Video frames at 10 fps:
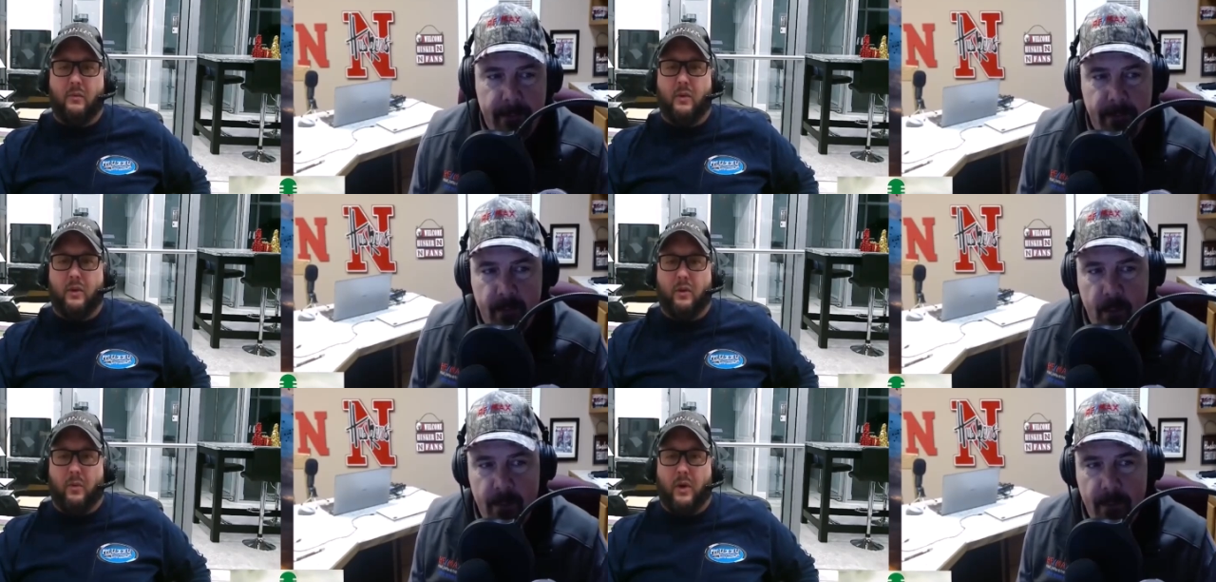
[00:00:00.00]
Speaker 1: with
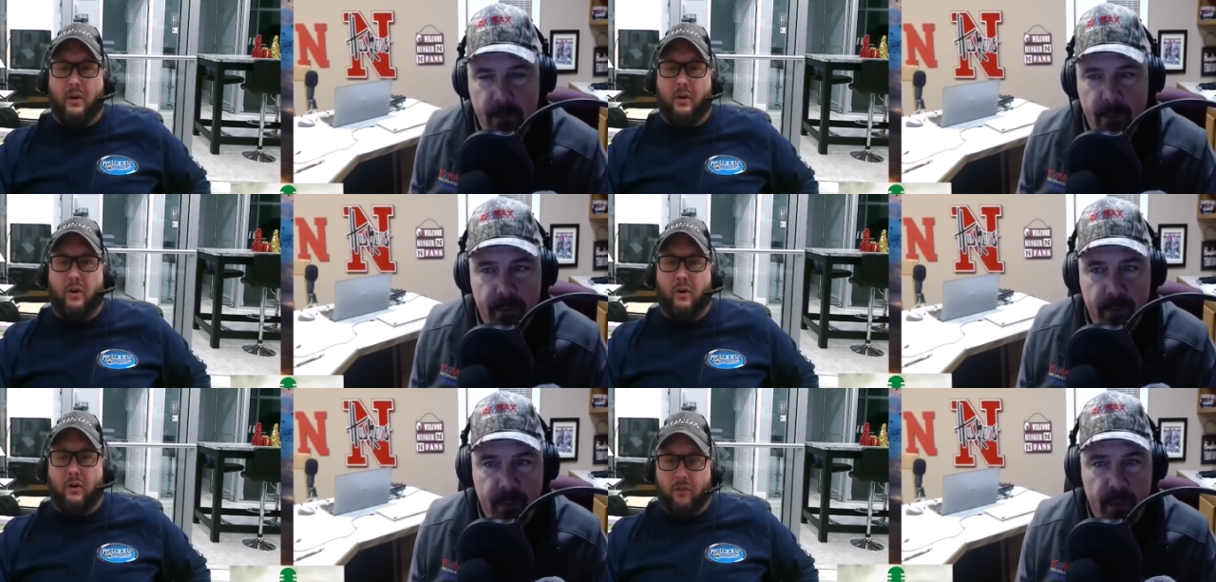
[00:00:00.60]
all the wild
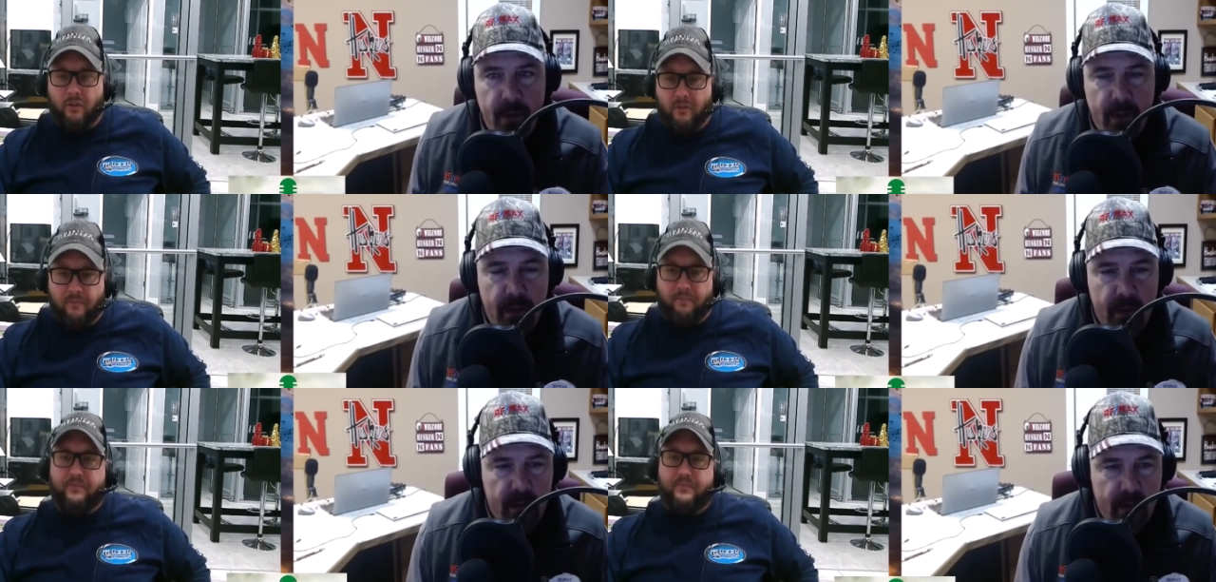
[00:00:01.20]
hogs.
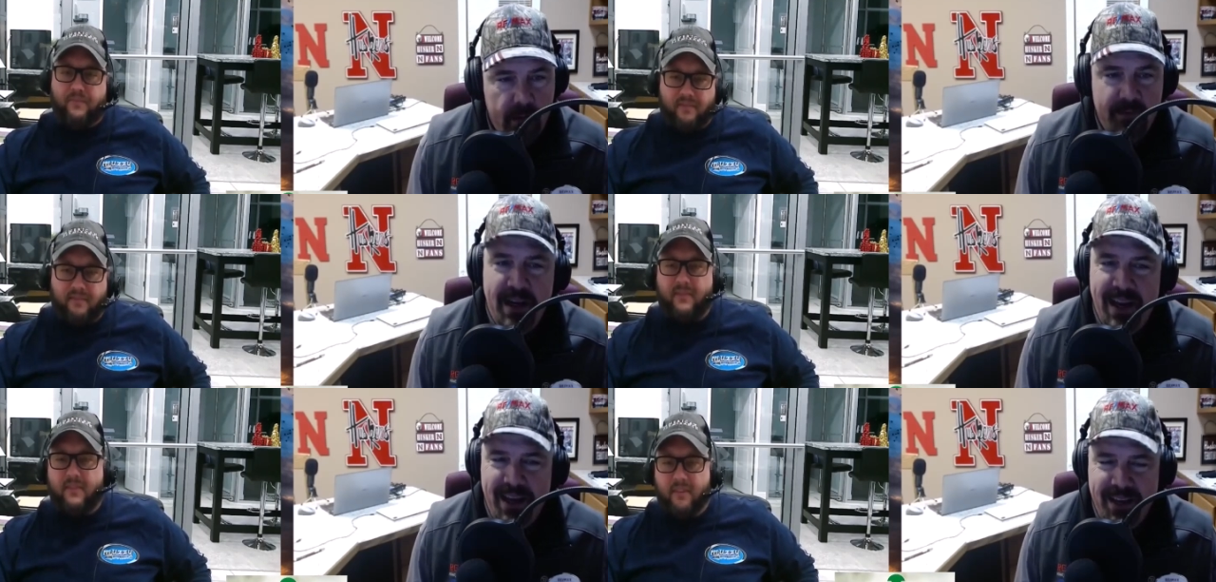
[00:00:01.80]

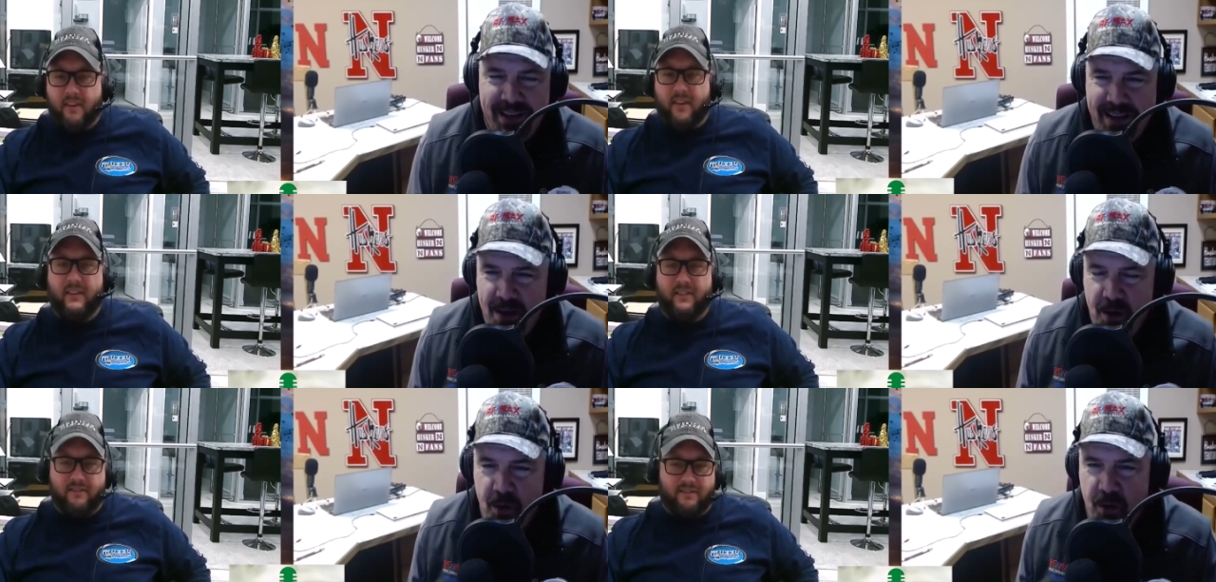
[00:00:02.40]
Speaker 2: Yeah.
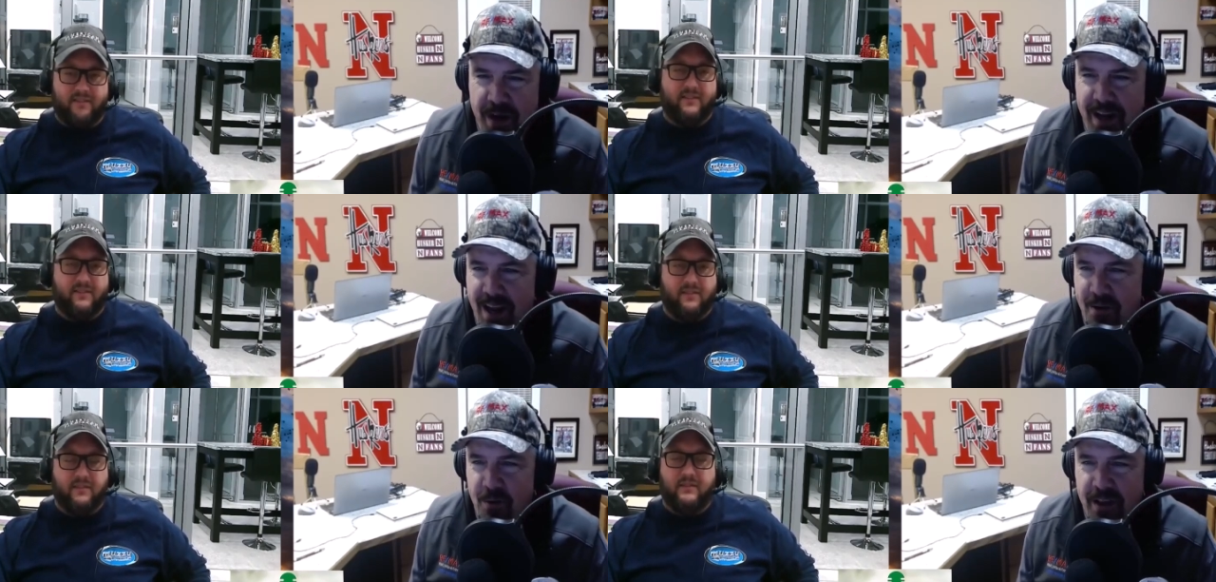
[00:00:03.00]
we
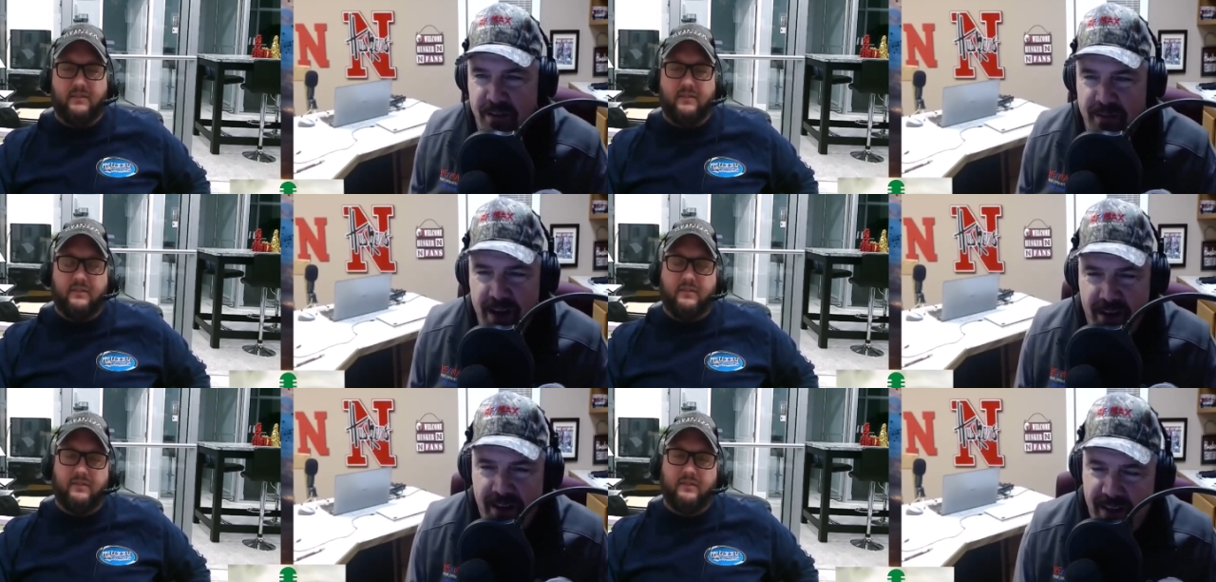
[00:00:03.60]
uh, we lived
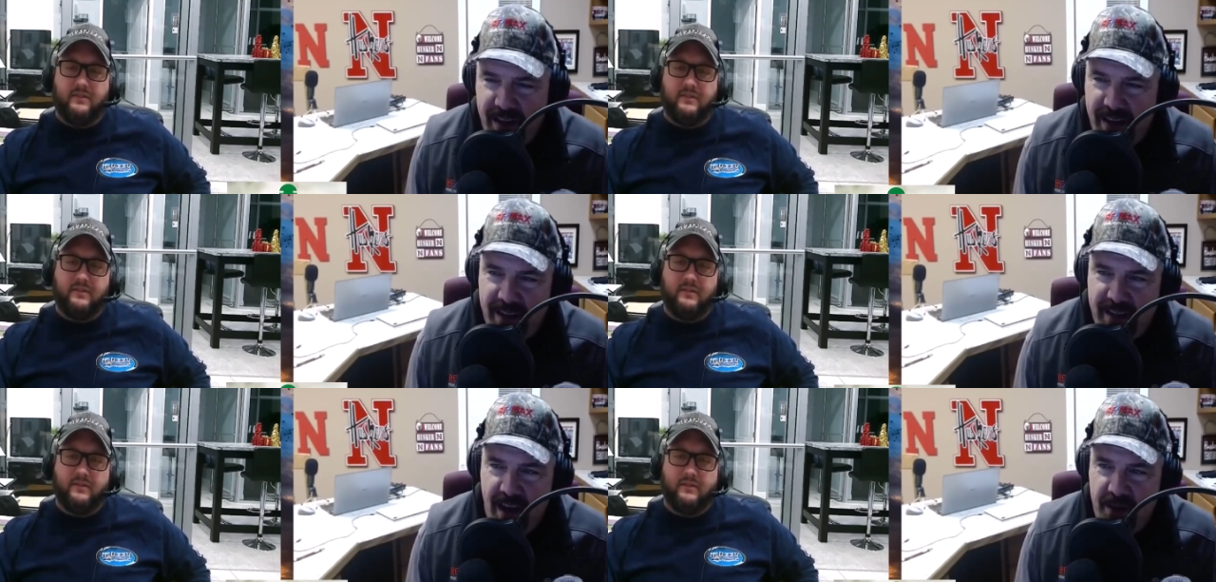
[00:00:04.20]
down in
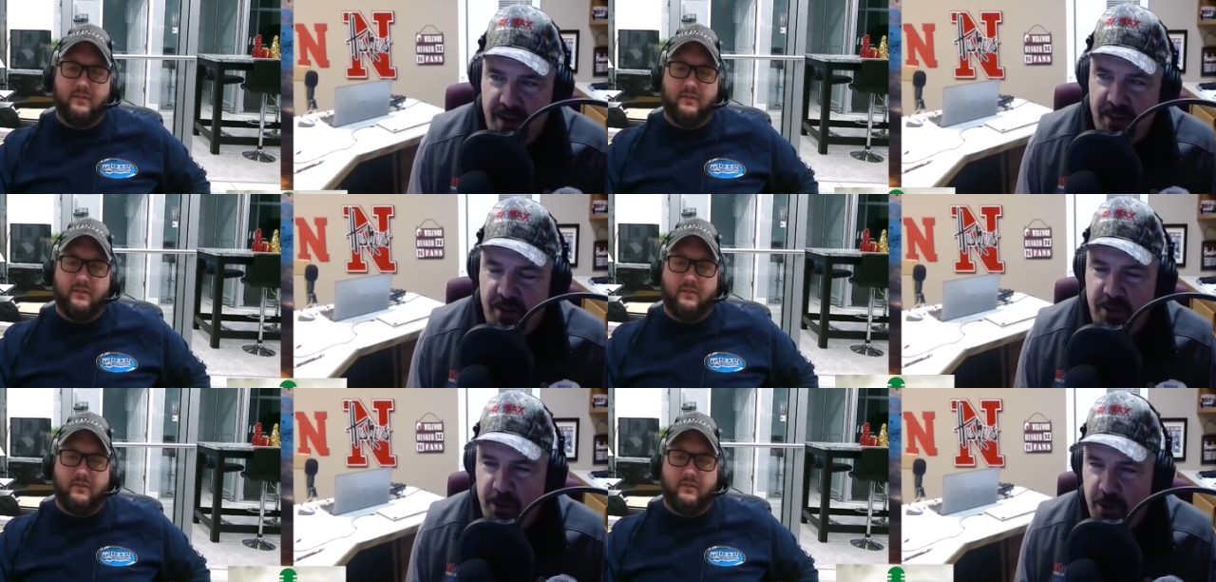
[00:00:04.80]
uh,
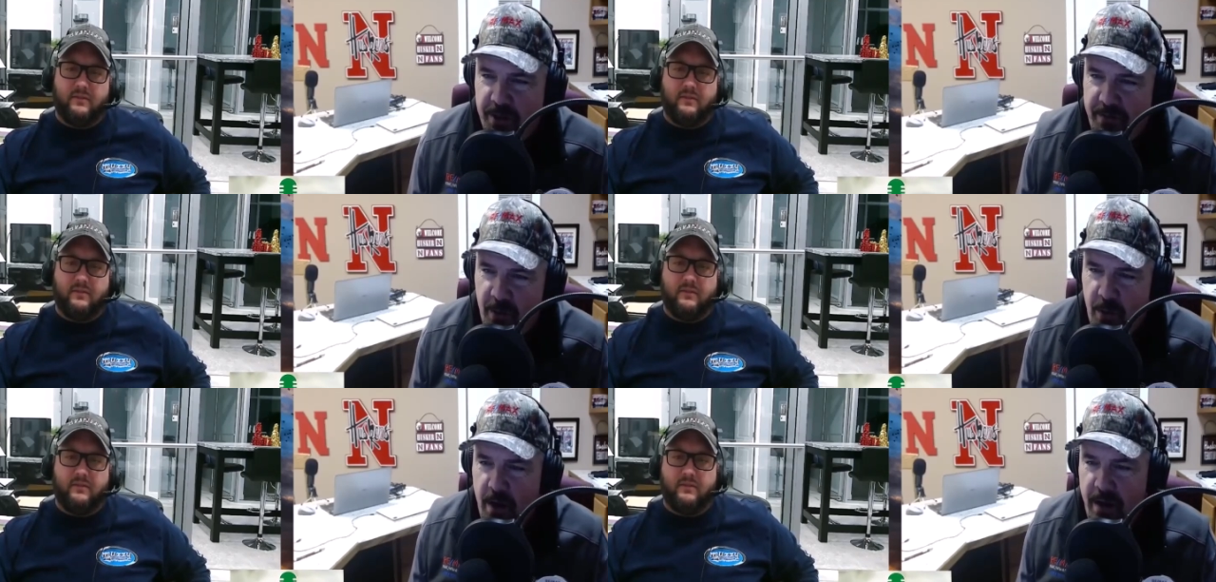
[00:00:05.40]
southeastern Georgia
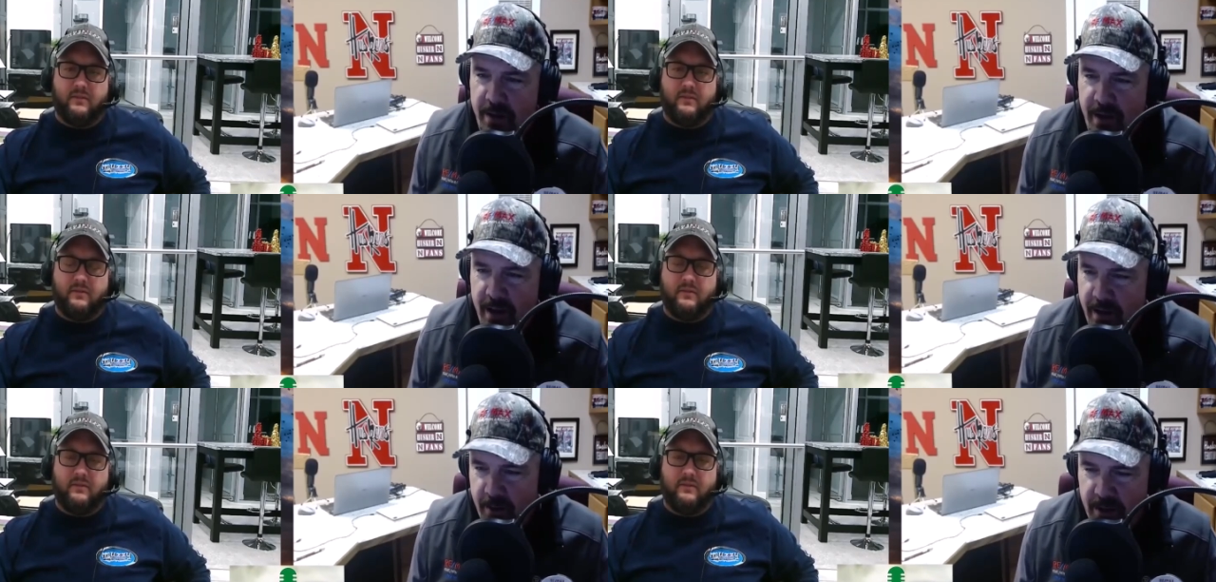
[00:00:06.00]
for a while, and
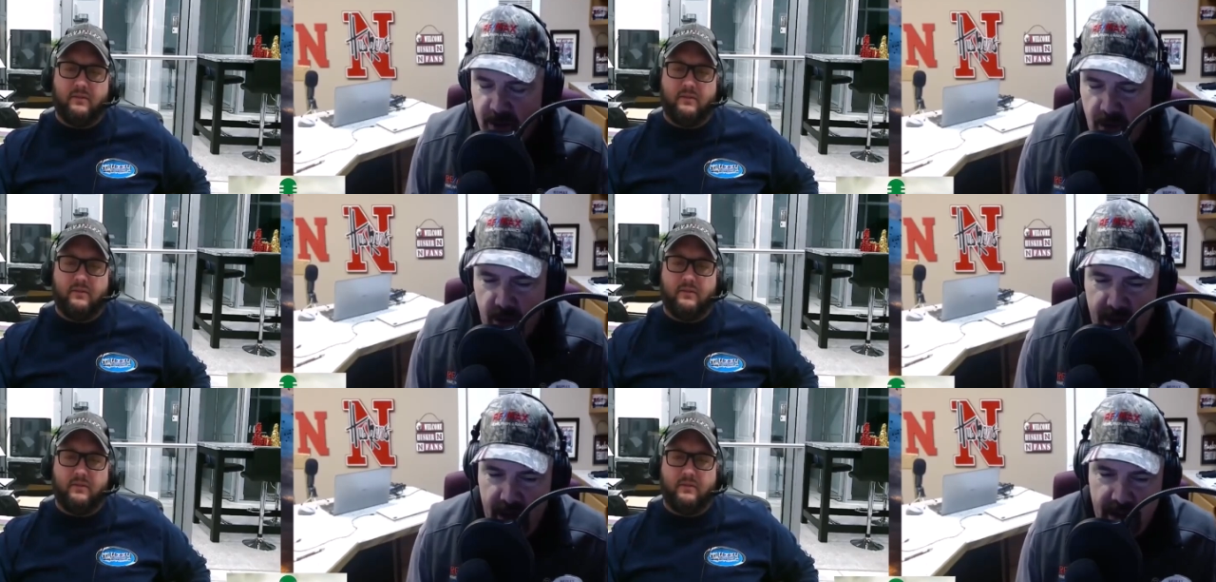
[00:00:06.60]
I always
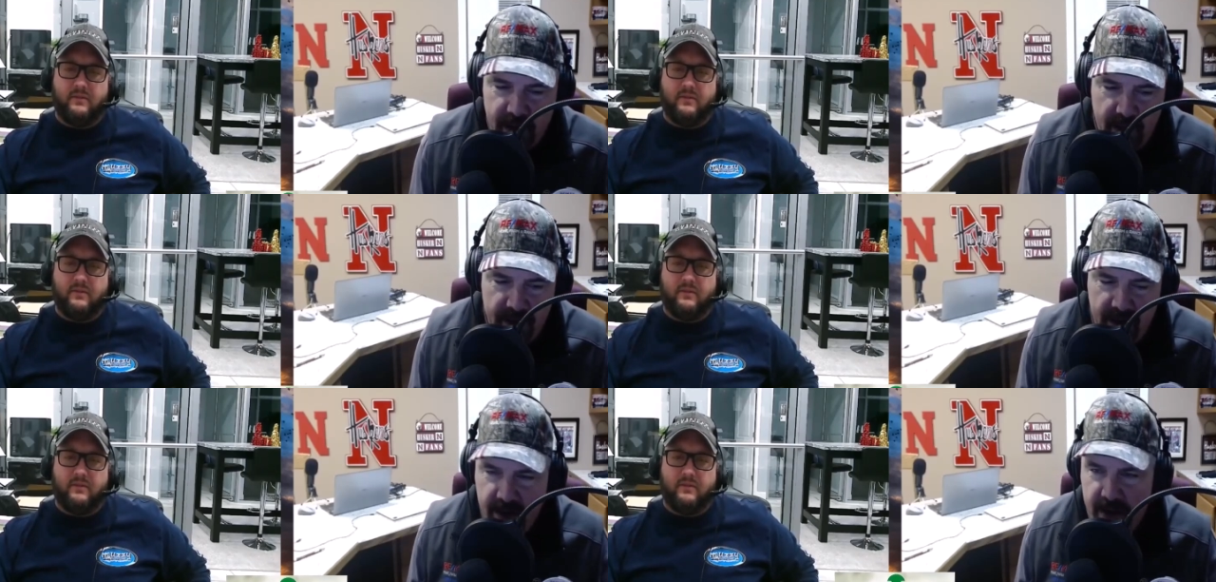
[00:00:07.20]
told the guys
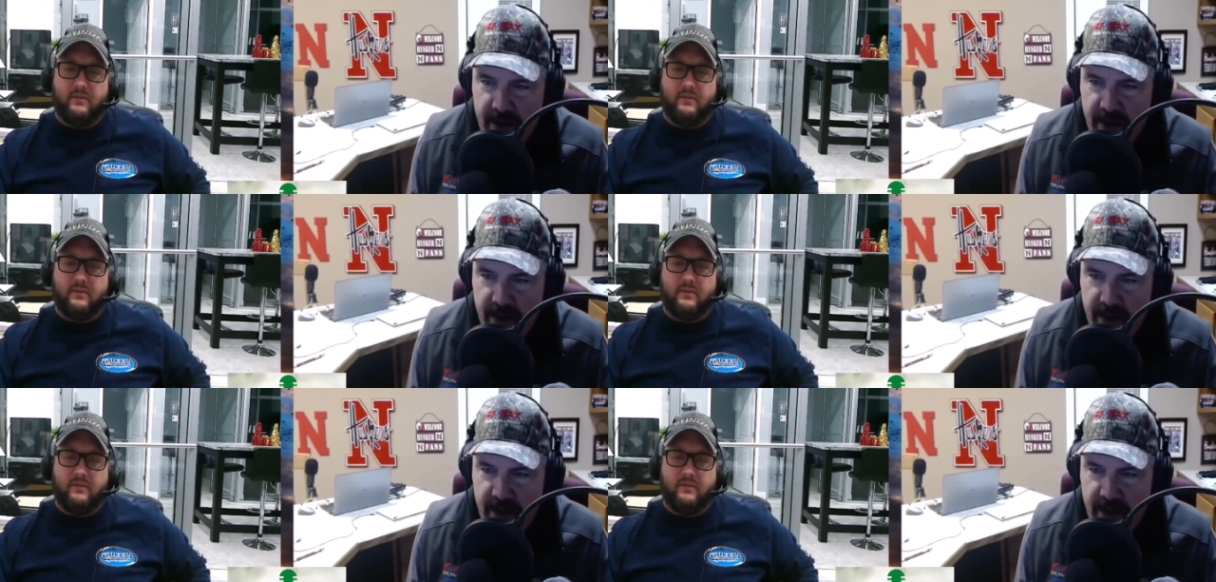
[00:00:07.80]
down there that